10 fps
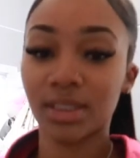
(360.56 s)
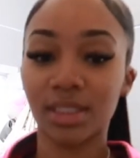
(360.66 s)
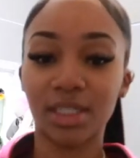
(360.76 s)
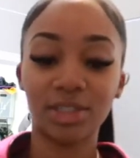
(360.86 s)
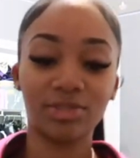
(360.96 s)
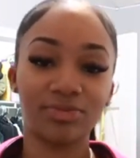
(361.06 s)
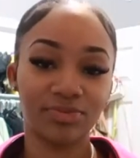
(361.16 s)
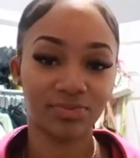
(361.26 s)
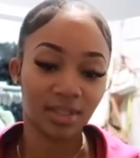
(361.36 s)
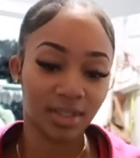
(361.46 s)
so
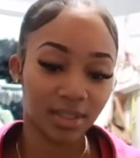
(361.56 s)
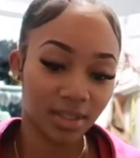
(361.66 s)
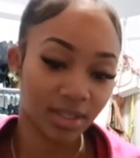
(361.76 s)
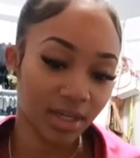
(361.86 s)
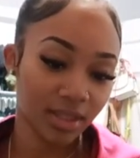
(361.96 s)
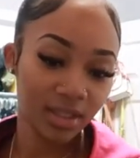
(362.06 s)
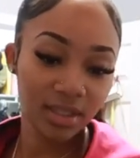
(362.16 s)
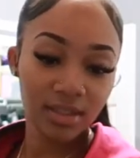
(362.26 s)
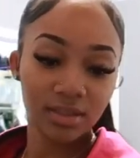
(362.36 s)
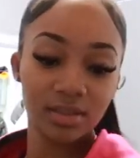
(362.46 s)
yeah i
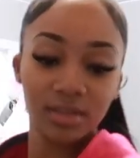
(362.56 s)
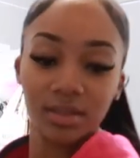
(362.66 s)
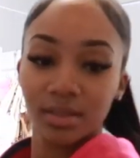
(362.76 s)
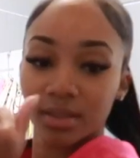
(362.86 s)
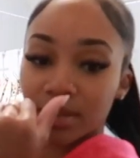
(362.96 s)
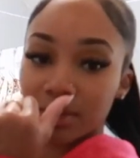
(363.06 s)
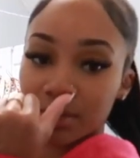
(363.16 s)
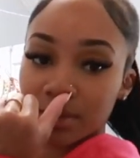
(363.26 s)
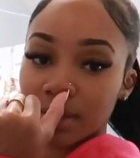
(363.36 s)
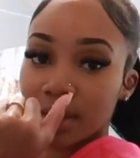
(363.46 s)
think it's
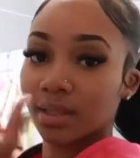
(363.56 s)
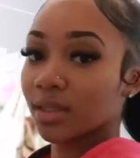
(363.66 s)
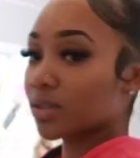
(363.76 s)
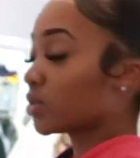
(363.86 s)
i think this